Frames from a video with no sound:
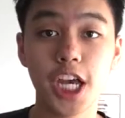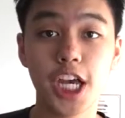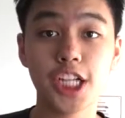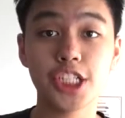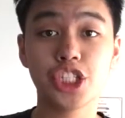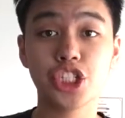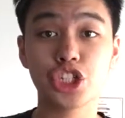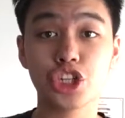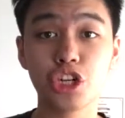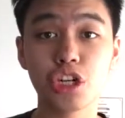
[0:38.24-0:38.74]

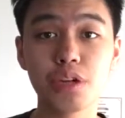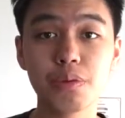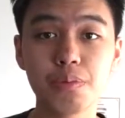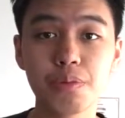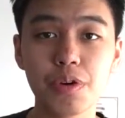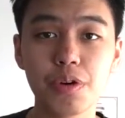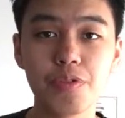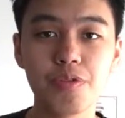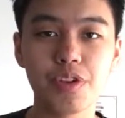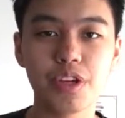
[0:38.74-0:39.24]
It's a good
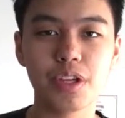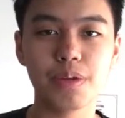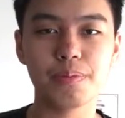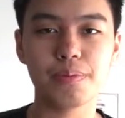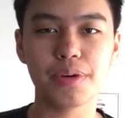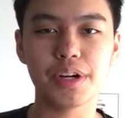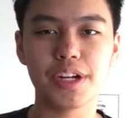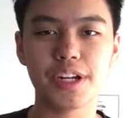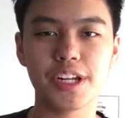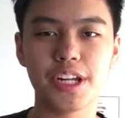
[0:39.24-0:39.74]
movie,
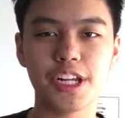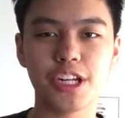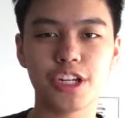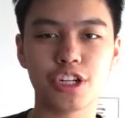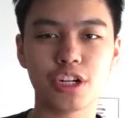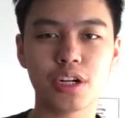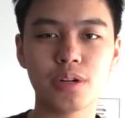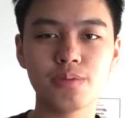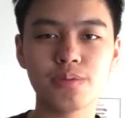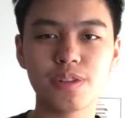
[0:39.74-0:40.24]
but in
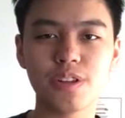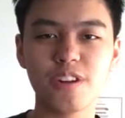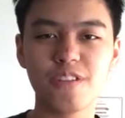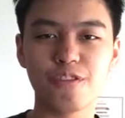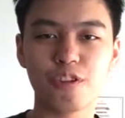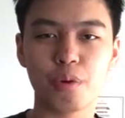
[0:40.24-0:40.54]
terms of